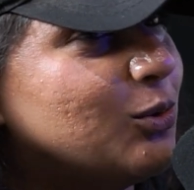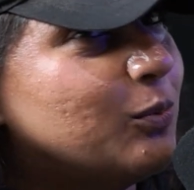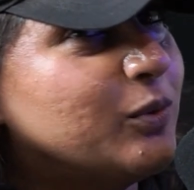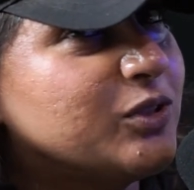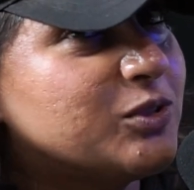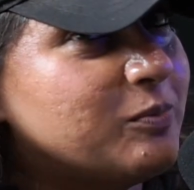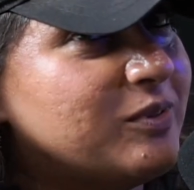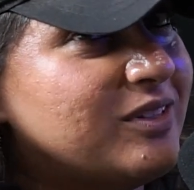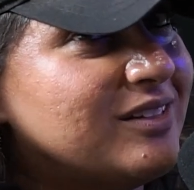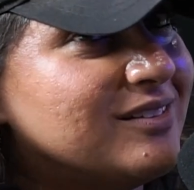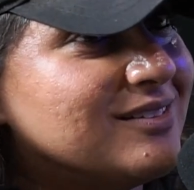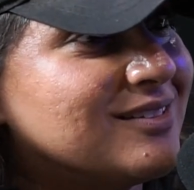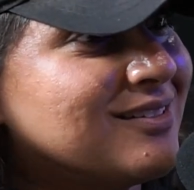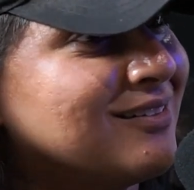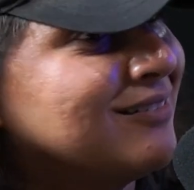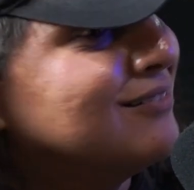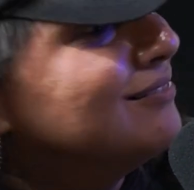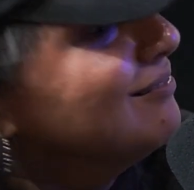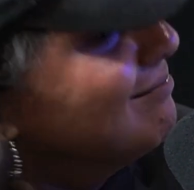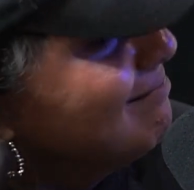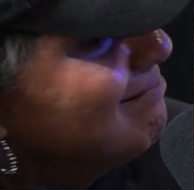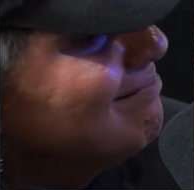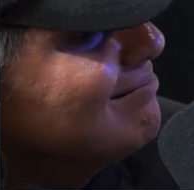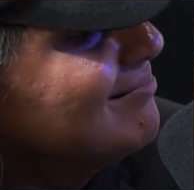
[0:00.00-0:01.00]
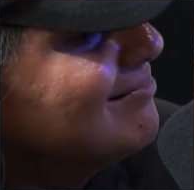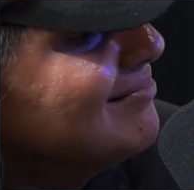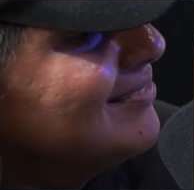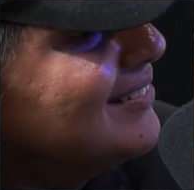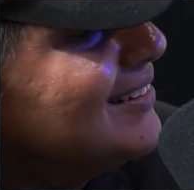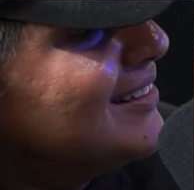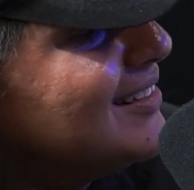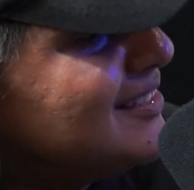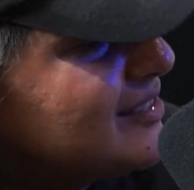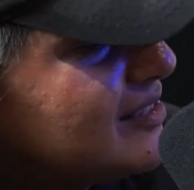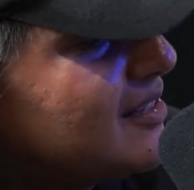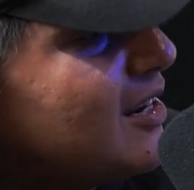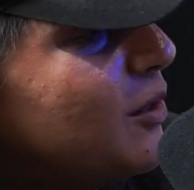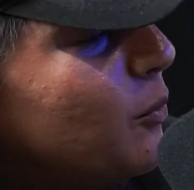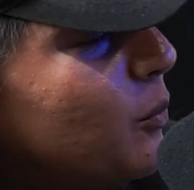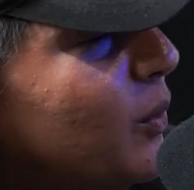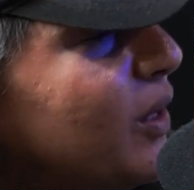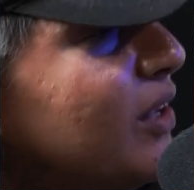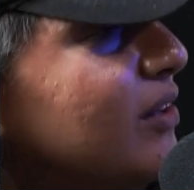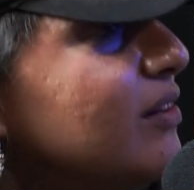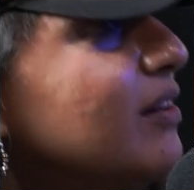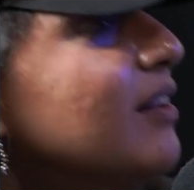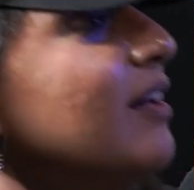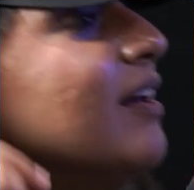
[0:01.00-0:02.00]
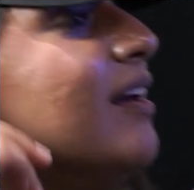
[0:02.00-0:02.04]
which means he's not well.